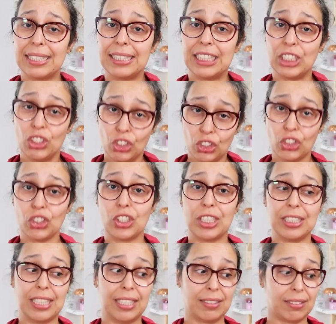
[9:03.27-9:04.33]

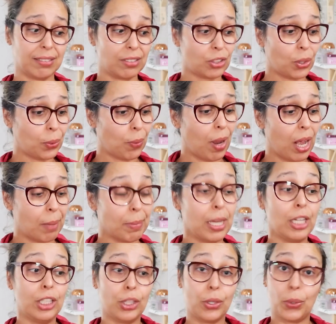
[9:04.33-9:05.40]
ensure that Scrum,
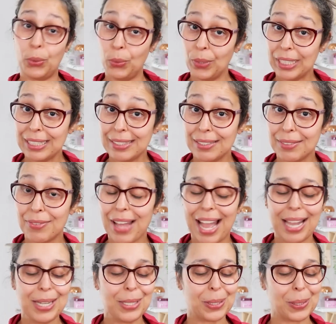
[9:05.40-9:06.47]
through its
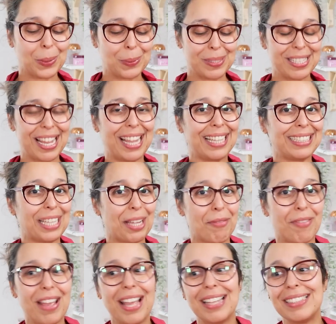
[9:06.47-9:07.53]
values and
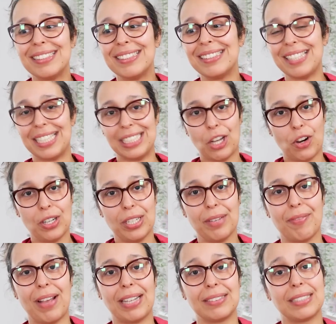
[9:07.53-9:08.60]
events and
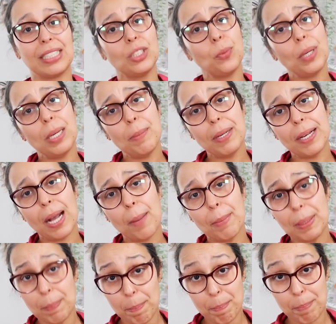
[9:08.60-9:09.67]
artifacts, can really become
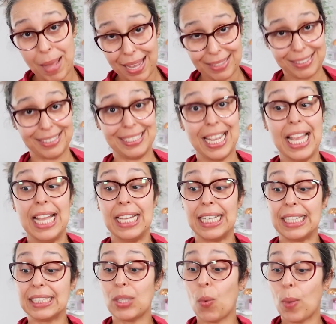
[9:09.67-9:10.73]
embedded
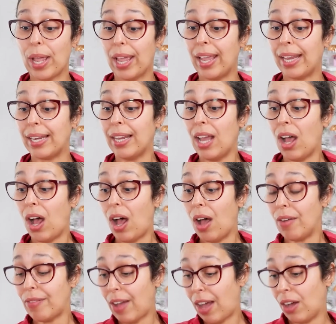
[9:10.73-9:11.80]
in the way
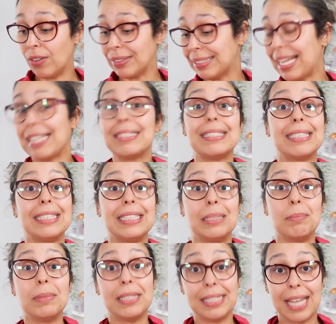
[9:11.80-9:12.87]
of how that
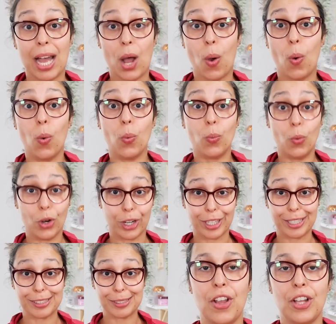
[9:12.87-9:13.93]
team now
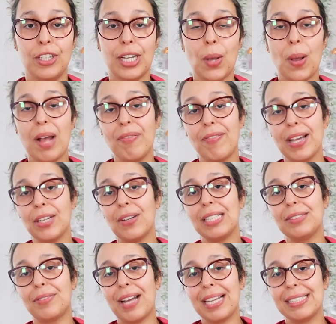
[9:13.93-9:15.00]
works. Now, a final
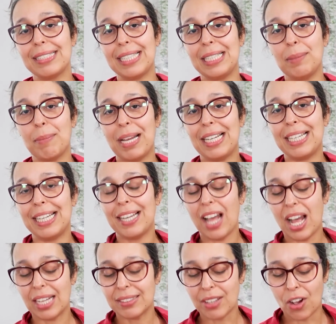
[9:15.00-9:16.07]
advice in making
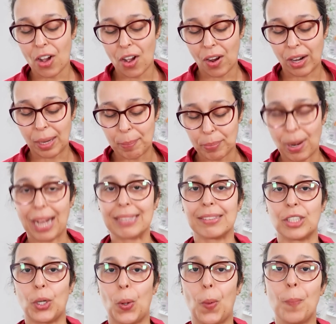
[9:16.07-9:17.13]
ADKAR
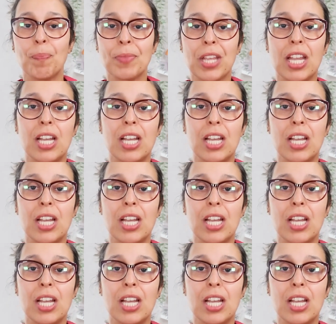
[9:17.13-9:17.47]
practical.